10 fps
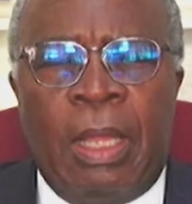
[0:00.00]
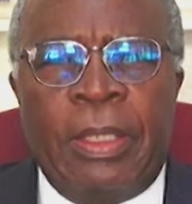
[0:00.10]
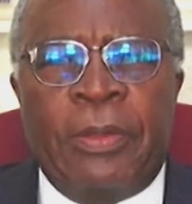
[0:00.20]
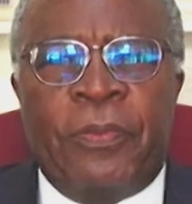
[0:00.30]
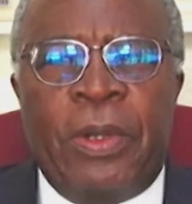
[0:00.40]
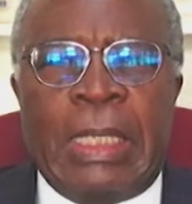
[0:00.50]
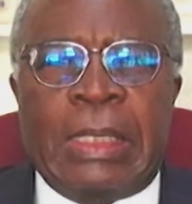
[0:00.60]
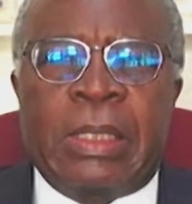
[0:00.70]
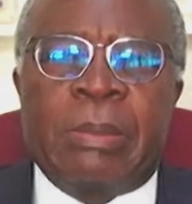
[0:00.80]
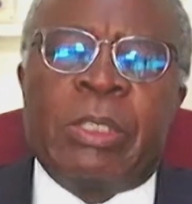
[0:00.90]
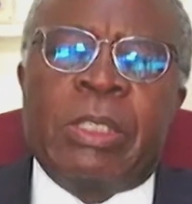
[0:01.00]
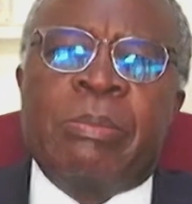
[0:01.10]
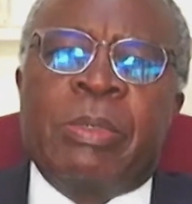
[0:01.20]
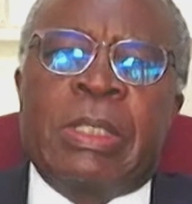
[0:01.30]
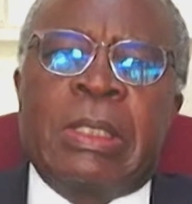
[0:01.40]
I think for us, the most
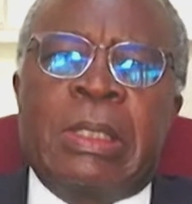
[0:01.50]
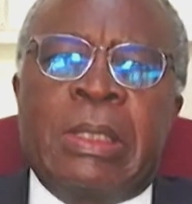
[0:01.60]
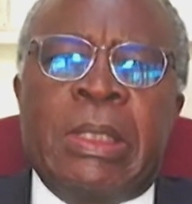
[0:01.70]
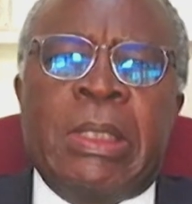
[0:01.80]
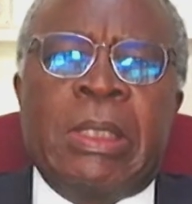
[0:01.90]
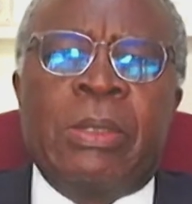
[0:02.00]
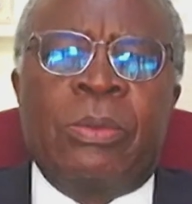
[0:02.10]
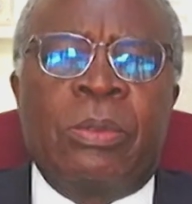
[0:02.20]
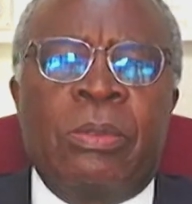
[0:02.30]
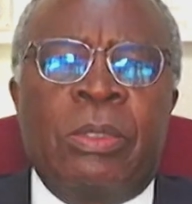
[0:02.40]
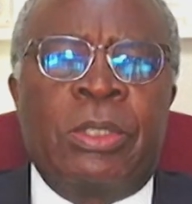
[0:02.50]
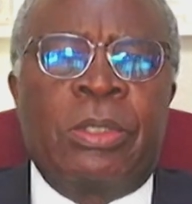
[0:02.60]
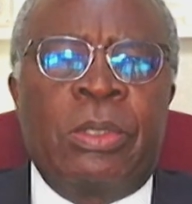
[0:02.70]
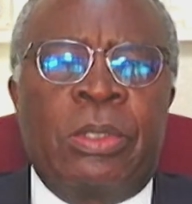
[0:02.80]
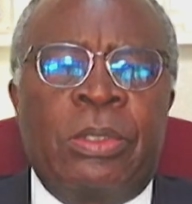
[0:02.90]
important thing was
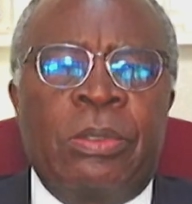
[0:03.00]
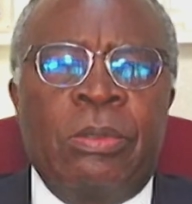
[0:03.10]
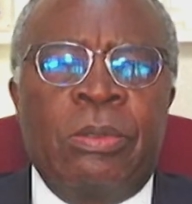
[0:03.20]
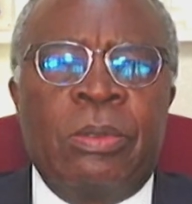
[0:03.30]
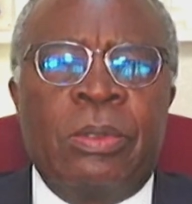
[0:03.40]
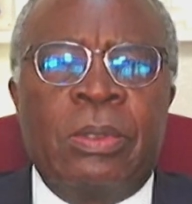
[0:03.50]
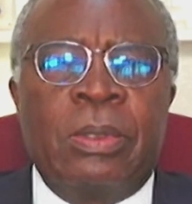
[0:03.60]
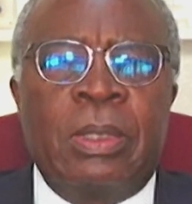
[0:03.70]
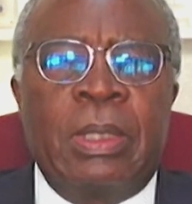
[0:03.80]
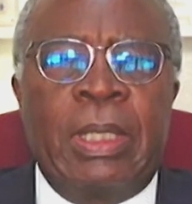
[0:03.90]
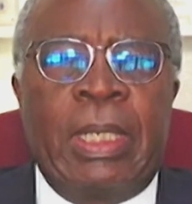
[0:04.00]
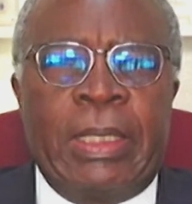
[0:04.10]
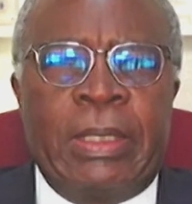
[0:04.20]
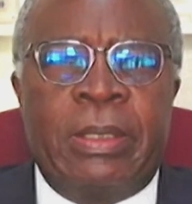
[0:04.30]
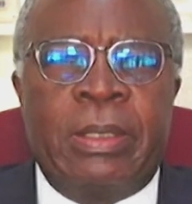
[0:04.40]
not to
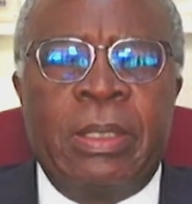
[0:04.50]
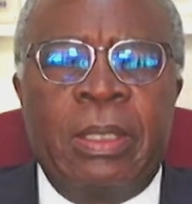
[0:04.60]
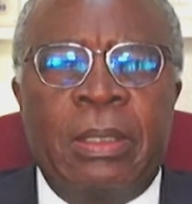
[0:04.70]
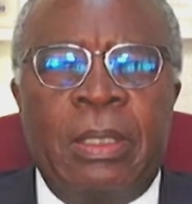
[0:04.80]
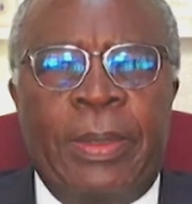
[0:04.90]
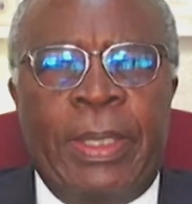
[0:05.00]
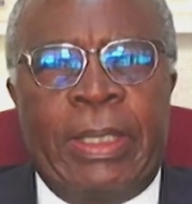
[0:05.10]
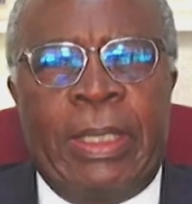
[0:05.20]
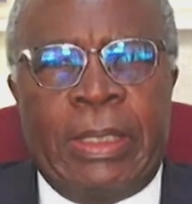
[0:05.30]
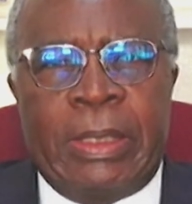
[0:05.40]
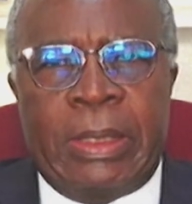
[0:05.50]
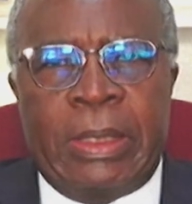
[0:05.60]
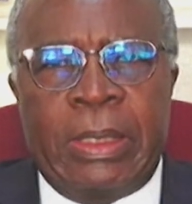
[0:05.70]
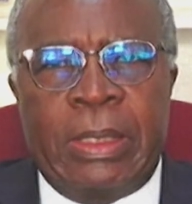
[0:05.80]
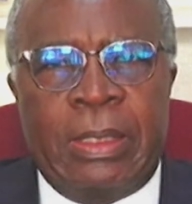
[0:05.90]
hide our
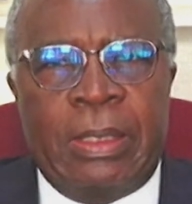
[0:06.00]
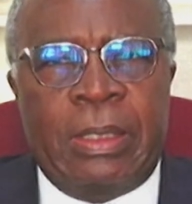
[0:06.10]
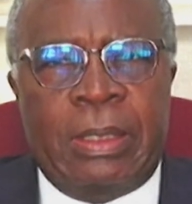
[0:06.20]
heads in the